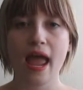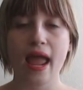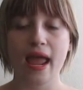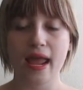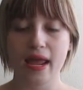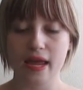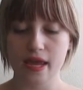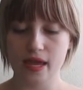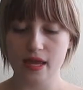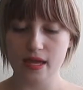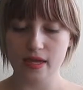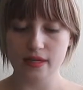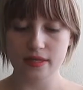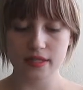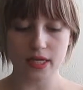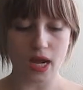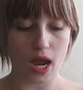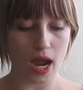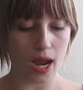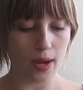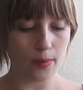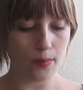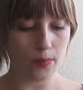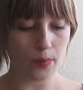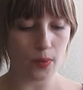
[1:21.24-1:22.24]
And
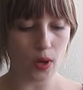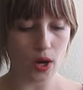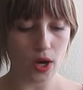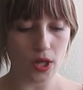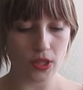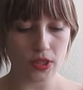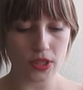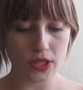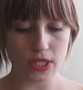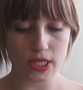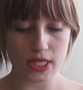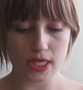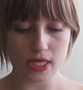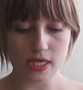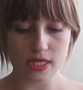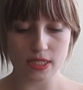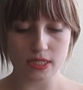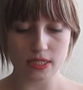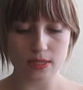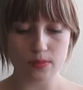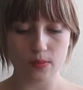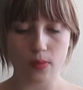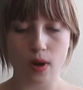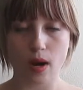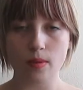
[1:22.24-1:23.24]
I bought
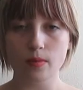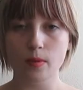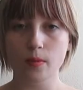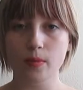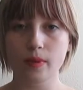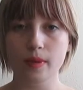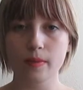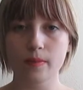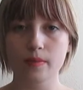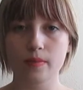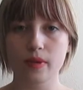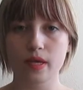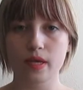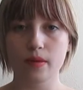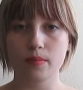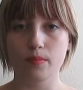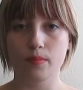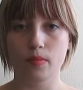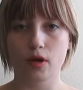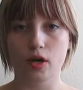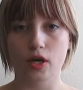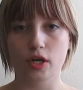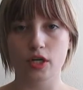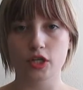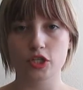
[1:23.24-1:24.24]
this probably
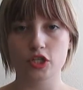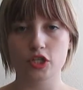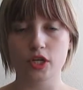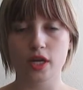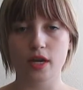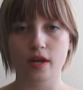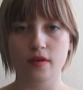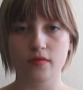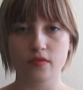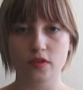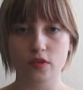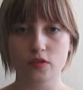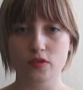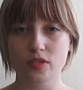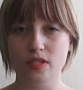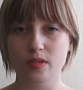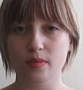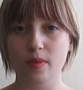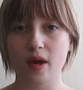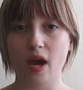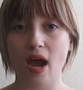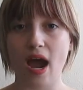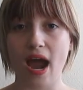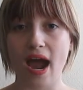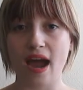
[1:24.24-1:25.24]
mid-March, and I've used
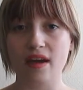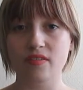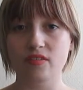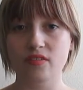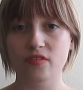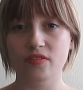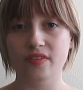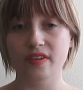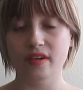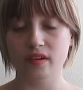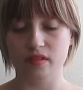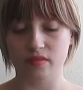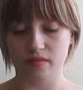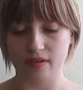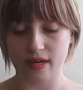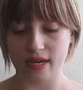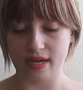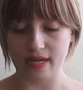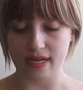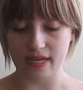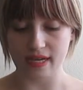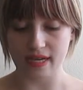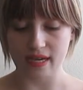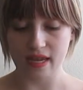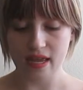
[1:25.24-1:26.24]
about half of it
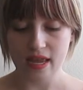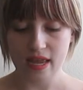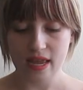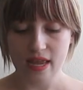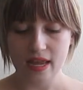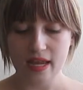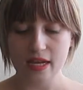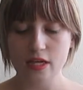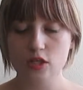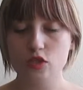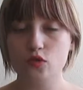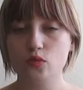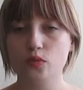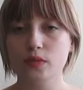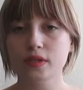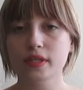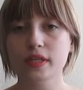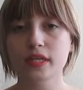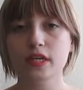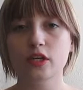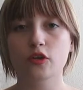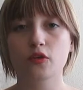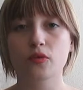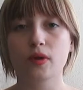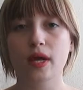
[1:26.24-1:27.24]
already. It's
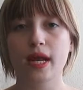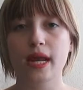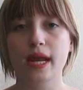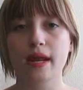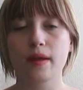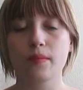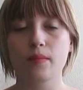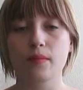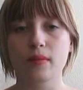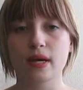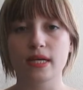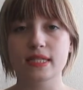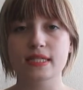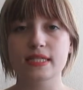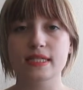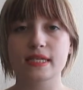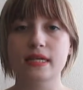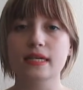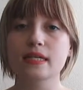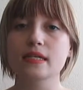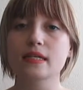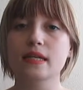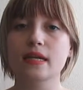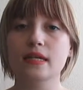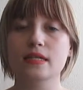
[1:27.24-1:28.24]
really great. My
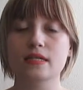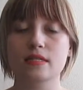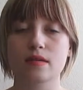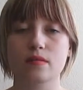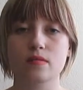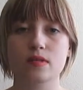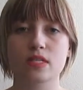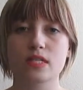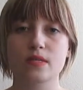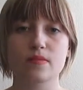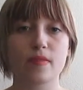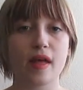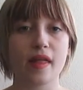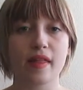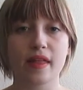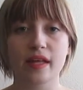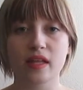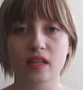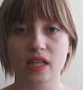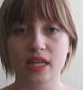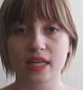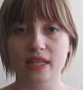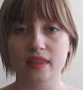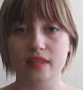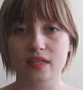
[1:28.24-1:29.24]
skin ends up smelling
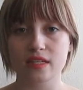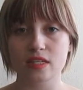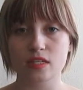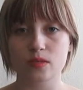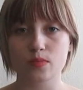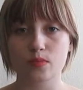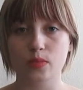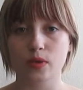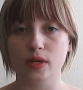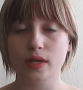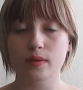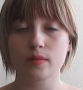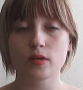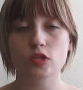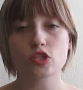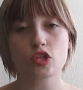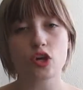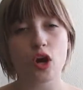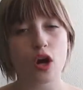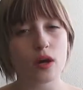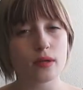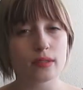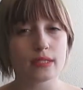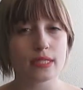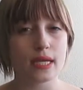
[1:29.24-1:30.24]
like this pretty much
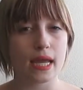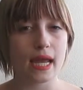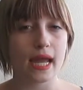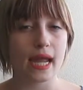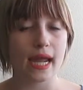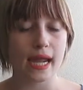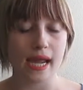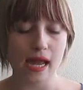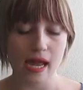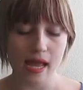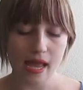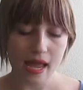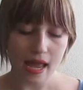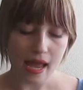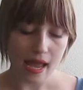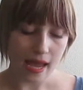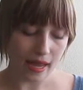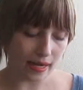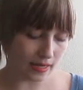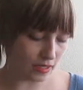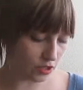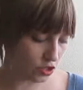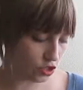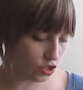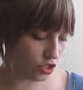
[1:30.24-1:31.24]
all day,
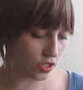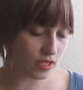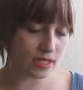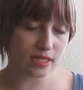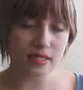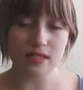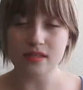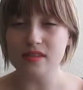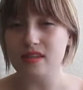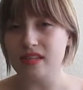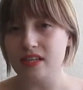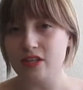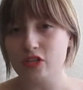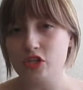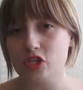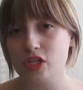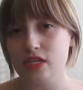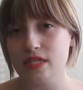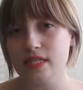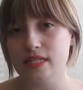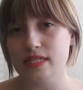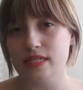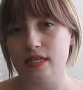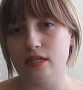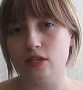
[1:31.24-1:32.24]
and it's just
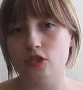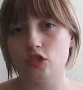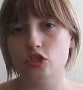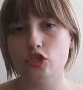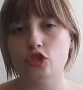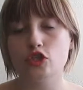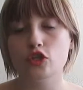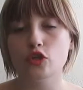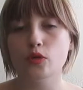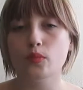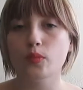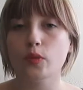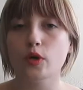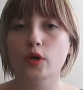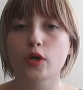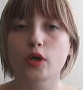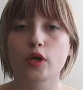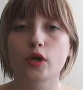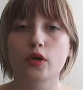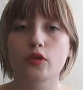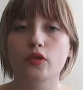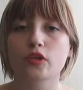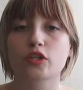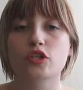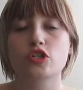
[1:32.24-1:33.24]
delicious and
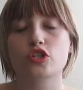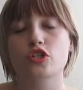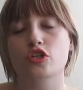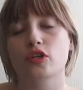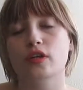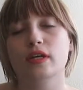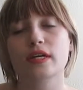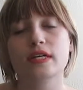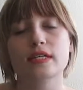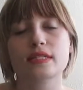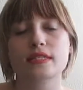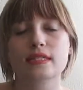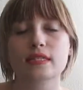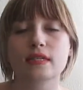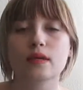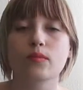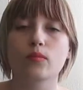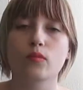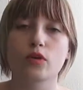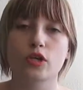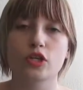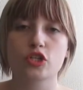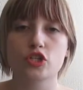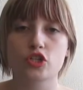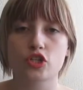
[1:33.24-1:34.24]
super luxuriously
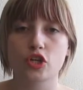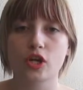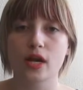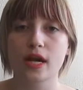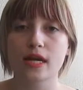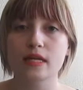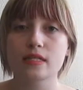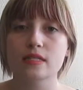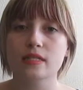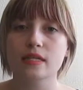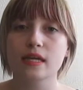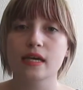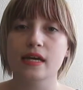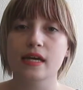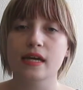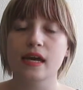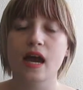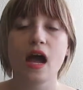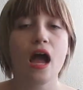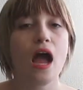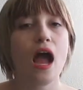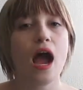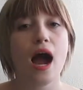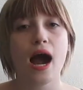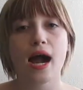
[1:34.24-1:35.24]
moisturizing.
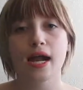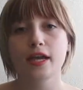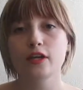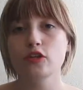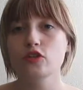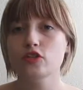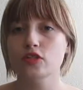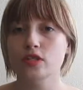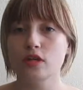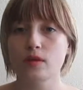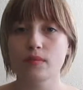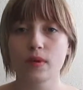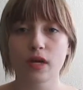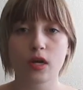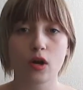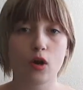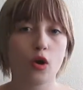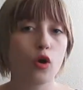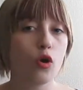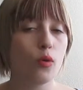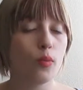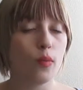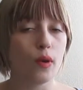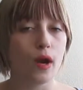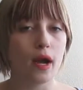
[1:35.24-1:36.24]
I use it on my
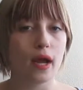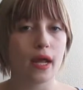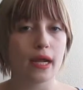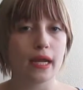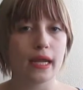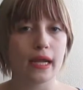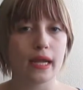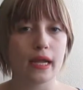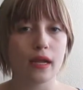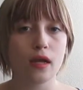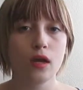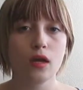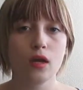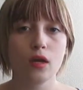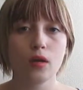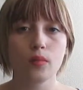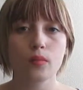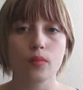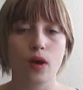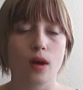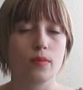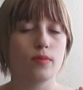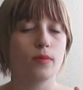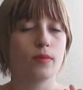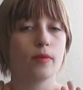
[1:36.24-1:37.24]
whole body,
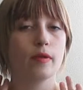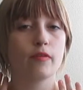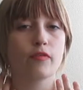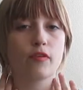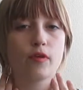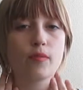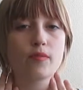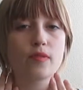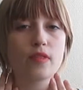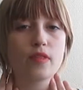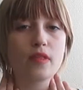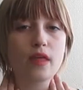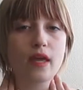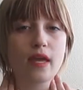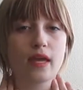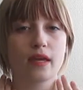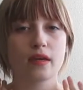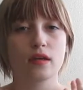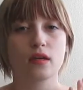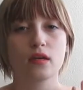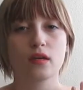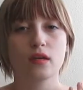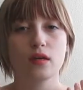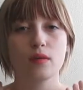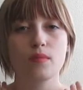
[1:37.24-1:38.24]
probably from
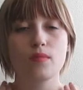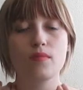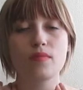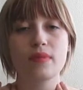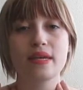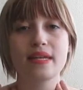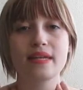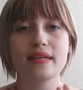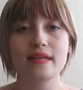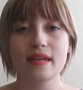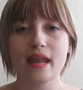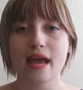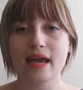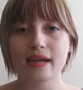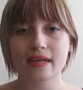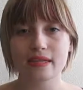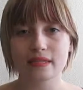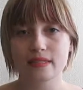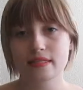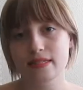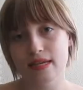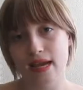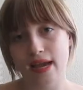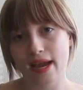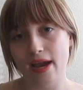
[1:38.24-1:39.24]
like
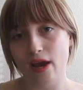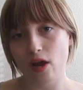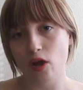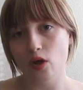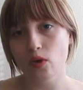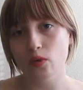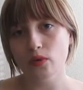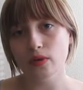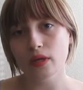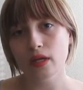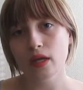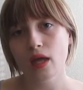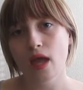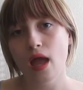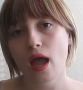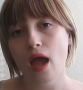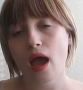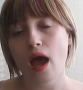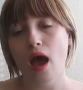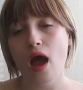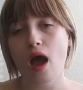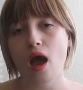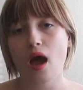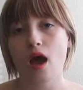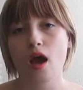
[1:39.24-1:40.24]
mid-neck down,
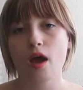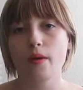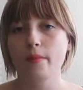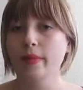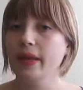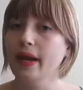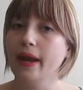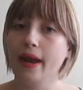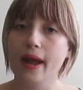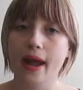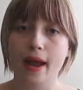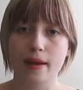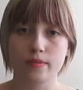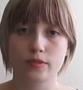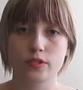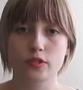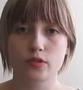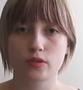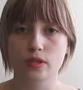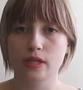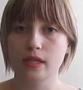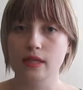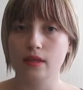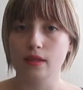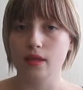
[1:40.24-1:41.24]
and I
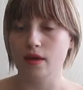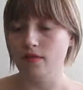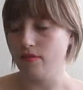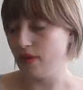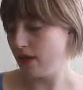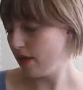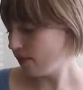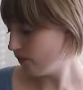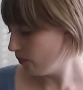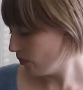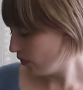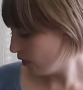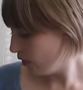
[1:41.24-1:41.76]
absolutely love it.